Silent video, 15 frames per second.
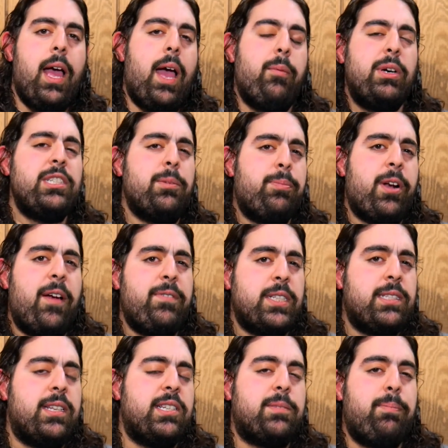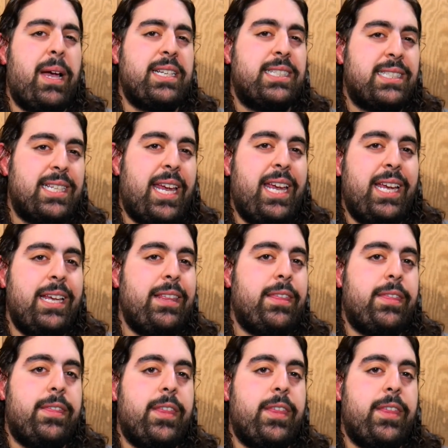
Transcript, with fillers: I want to preface this by saying